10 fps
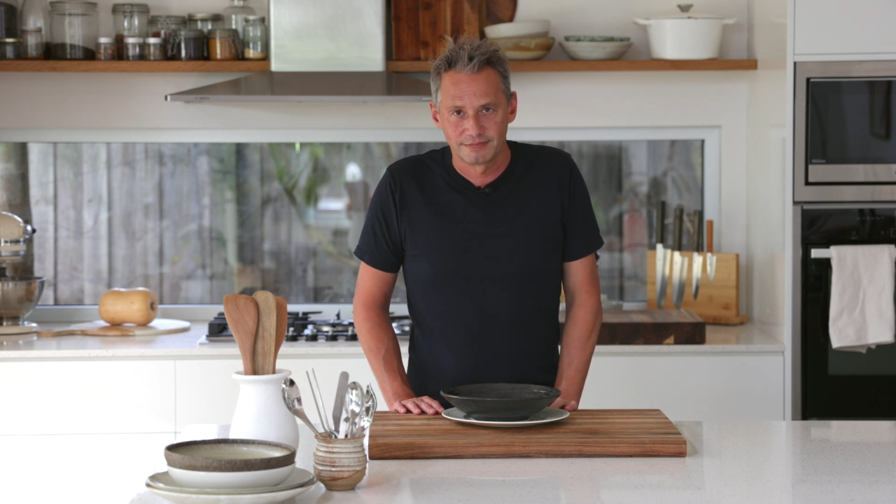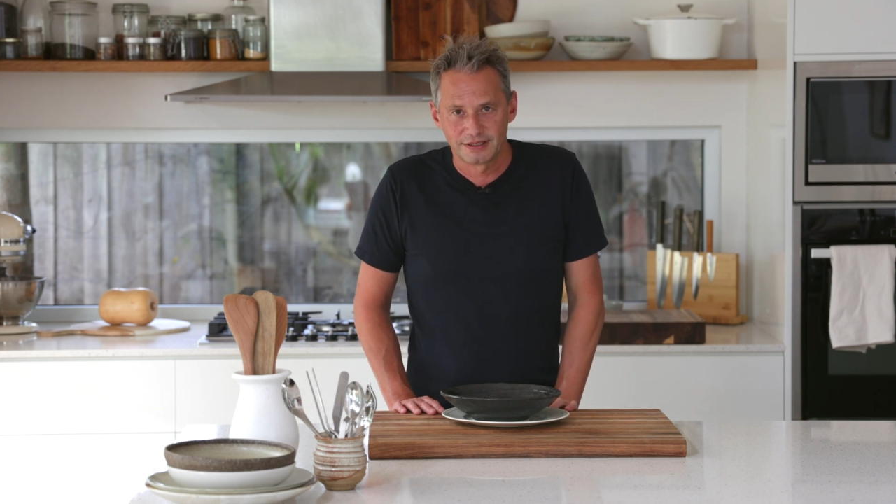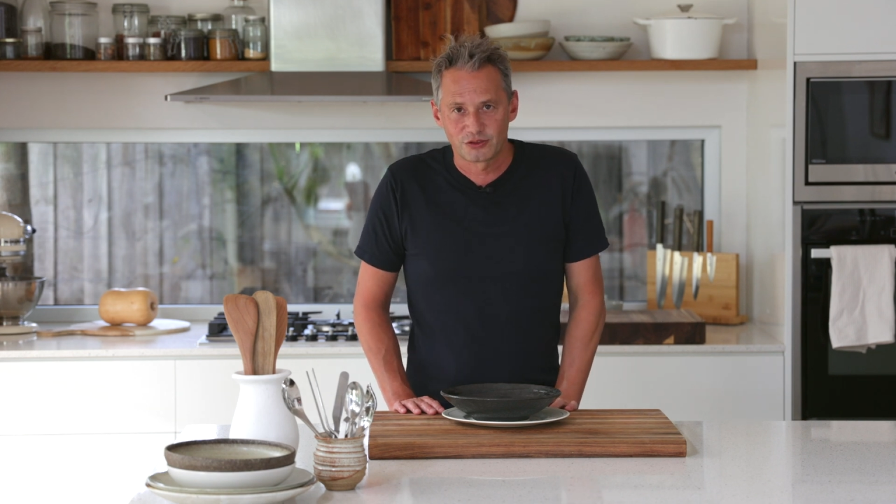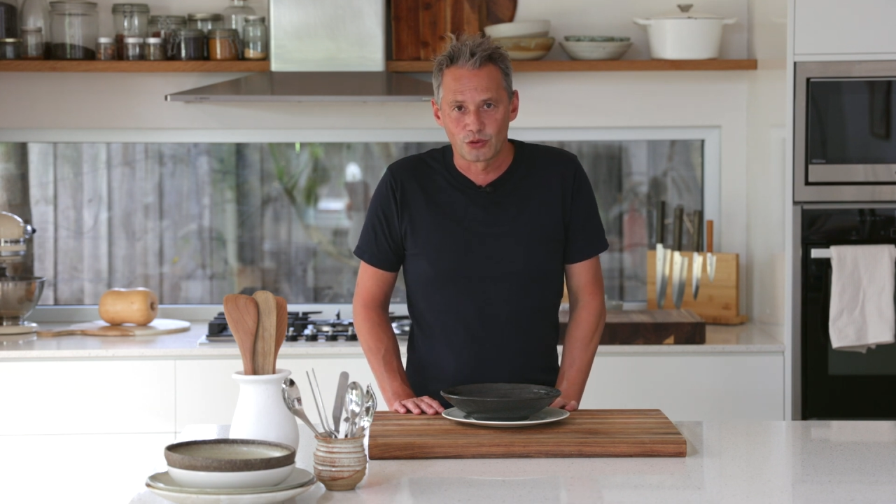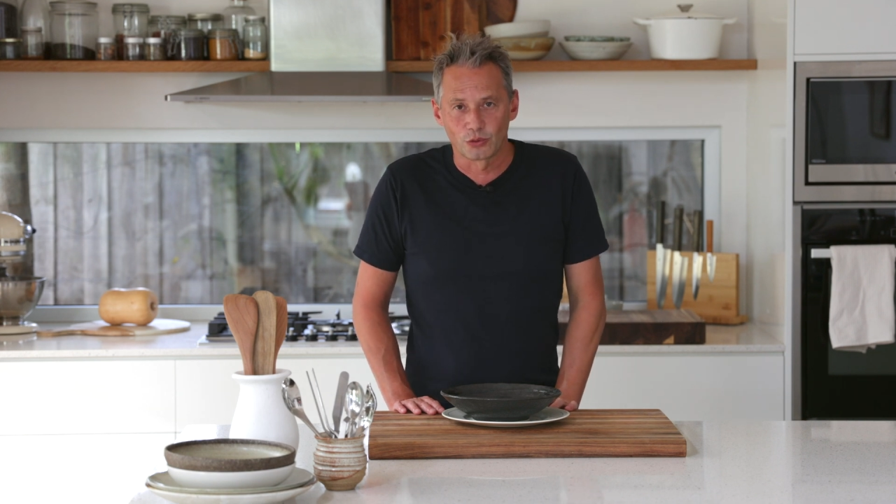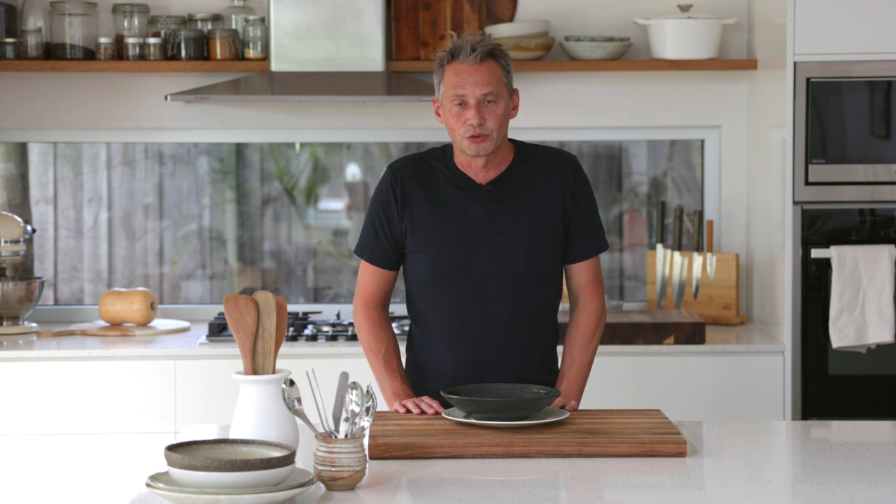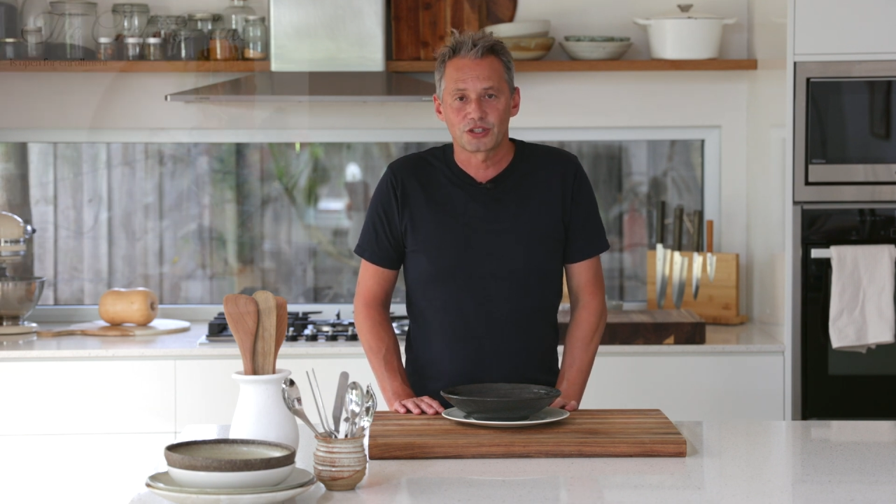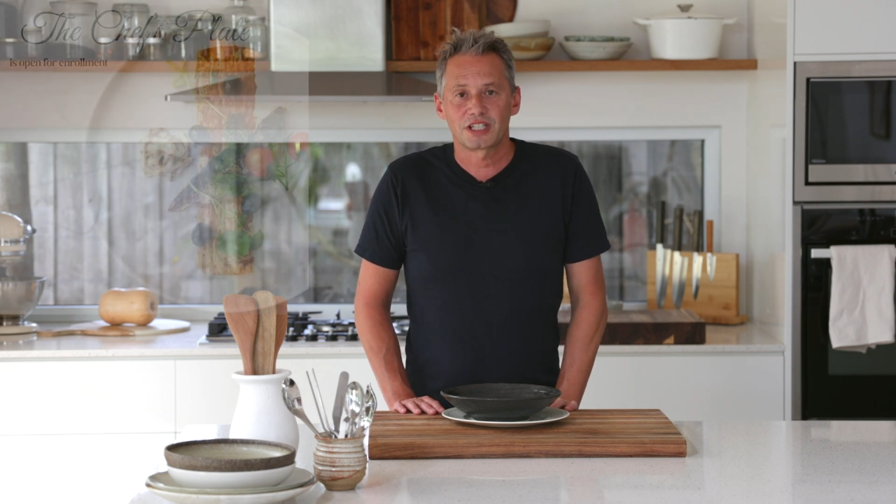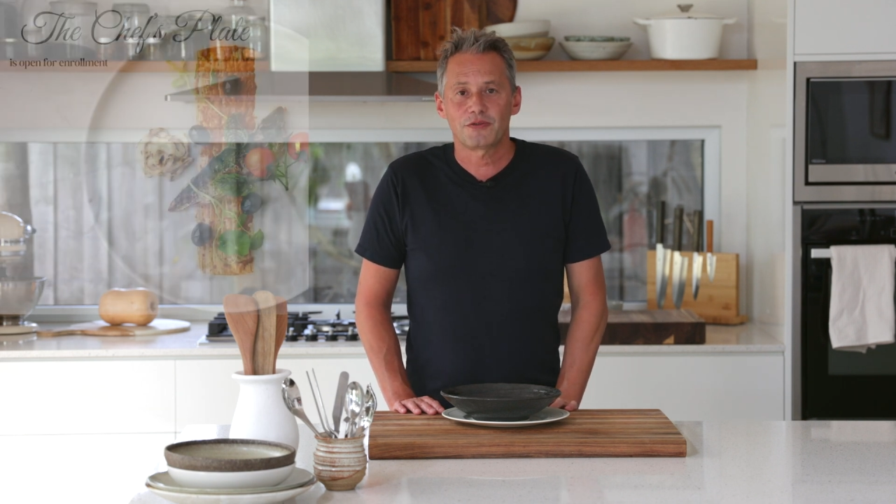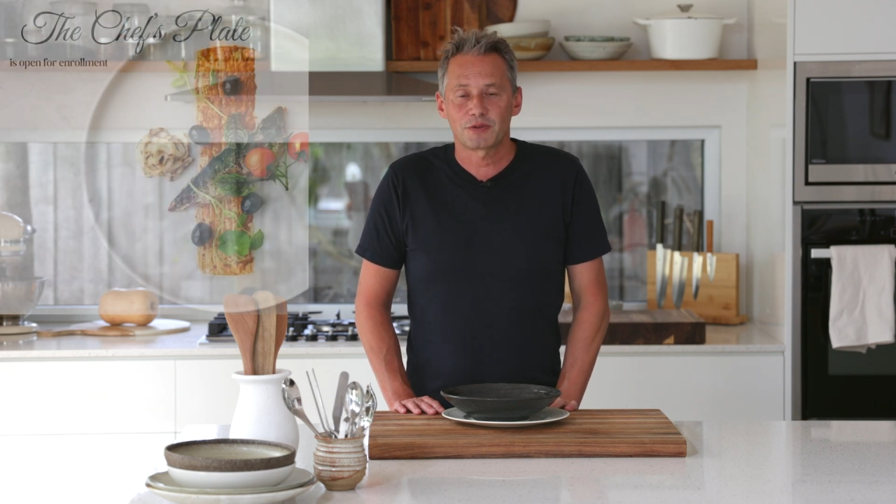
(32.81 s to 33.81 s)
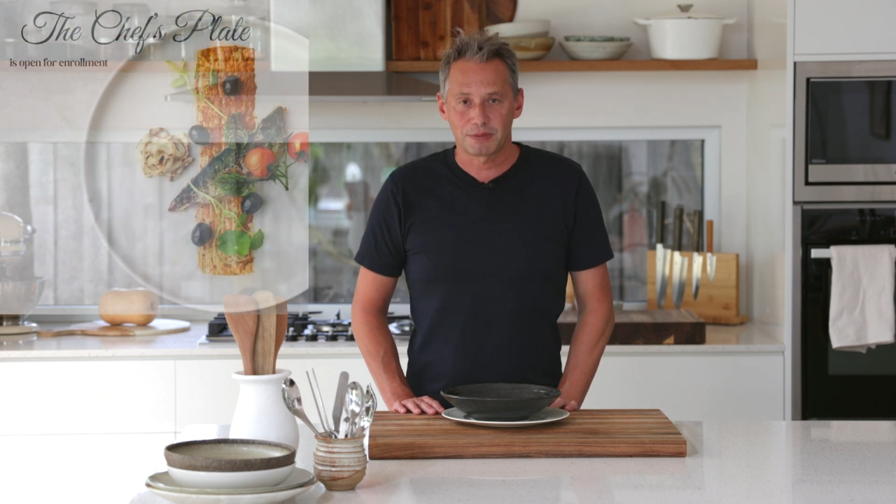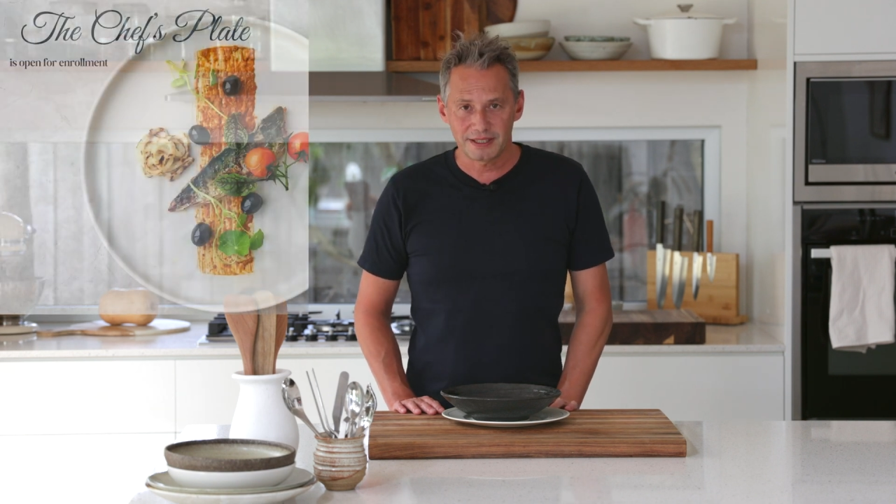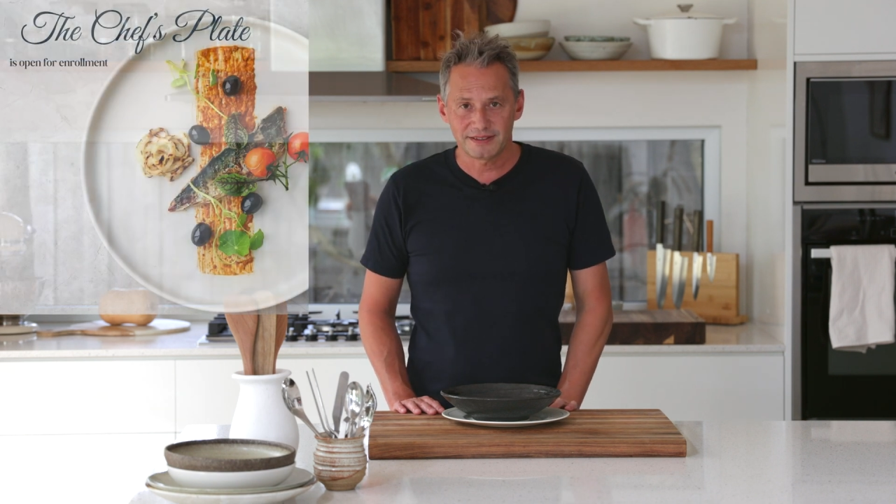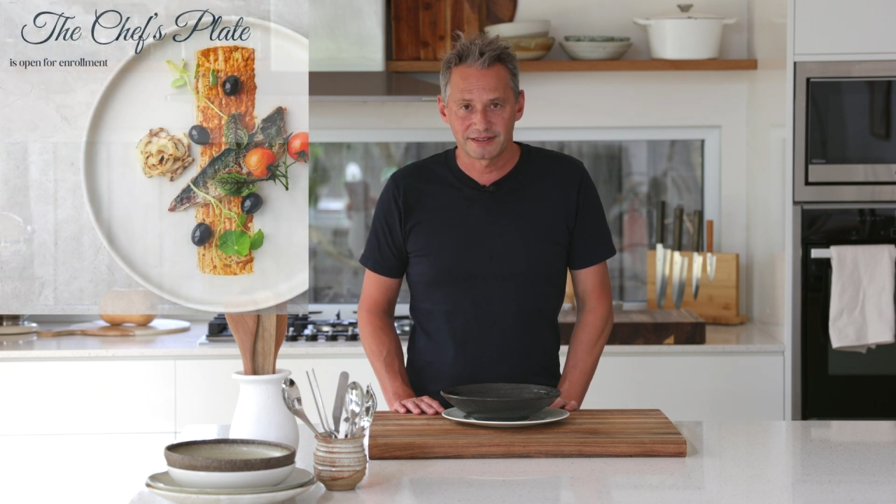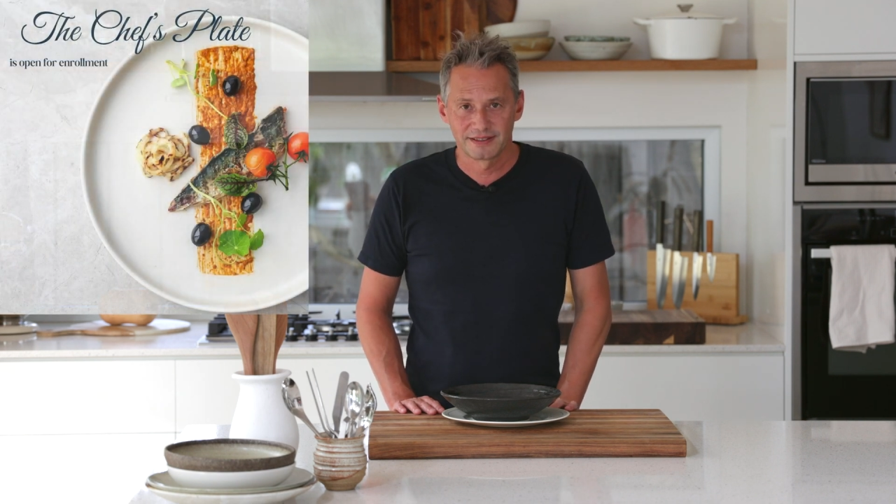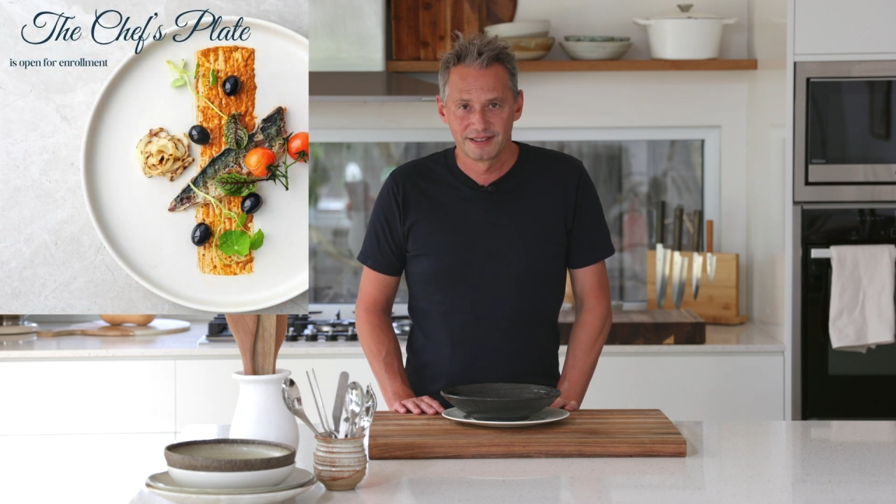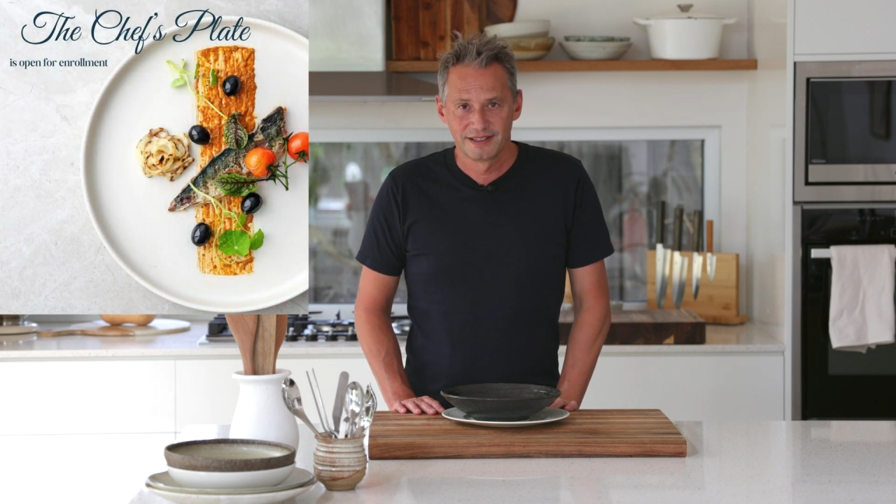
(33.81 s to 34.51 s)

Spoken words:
It is called the Chef's Plate,